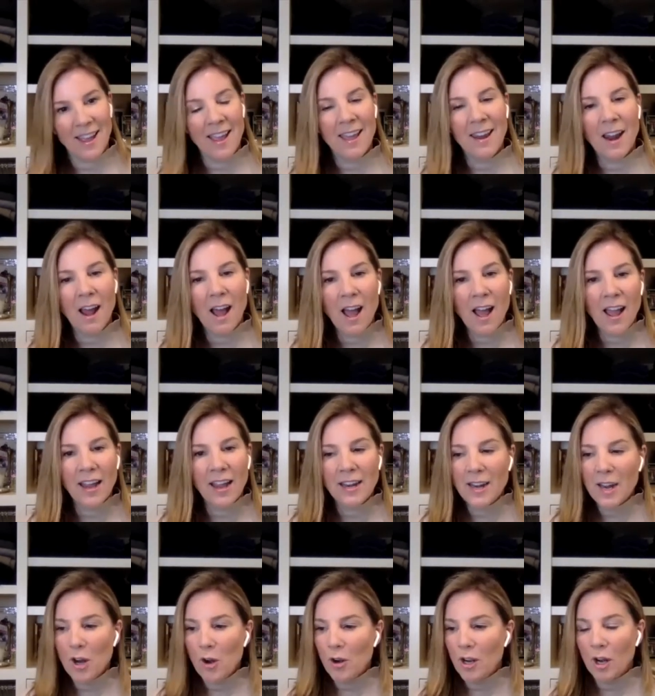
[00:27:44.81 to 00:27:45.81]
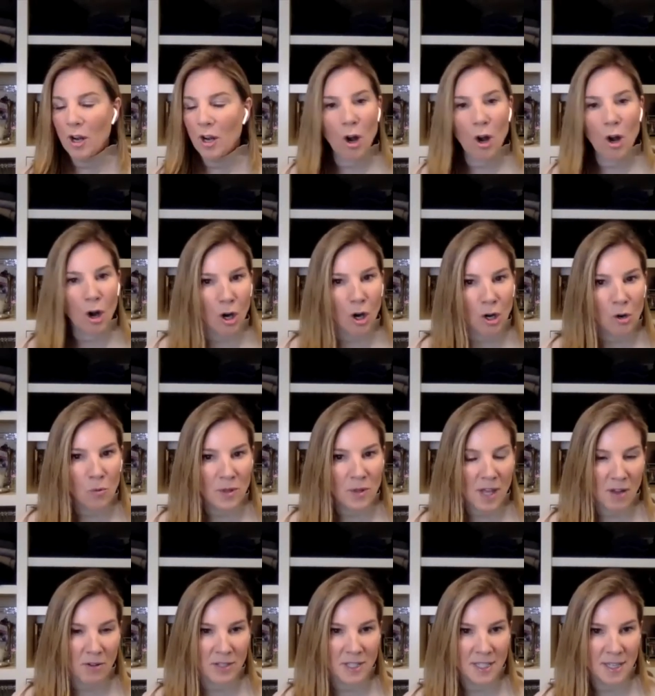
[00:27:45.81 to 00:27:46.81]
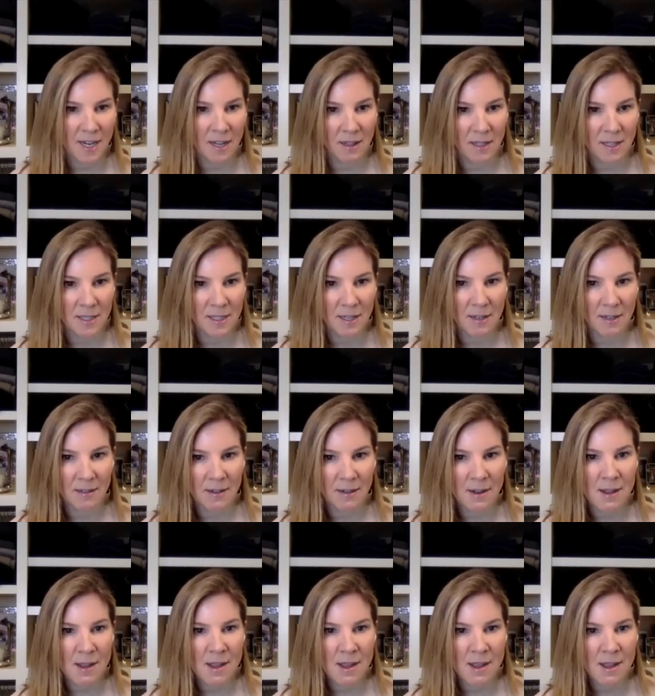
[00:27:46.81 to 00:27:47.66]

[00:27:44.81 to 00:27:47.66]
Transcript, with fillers: And I inherited a heart without a skeleton,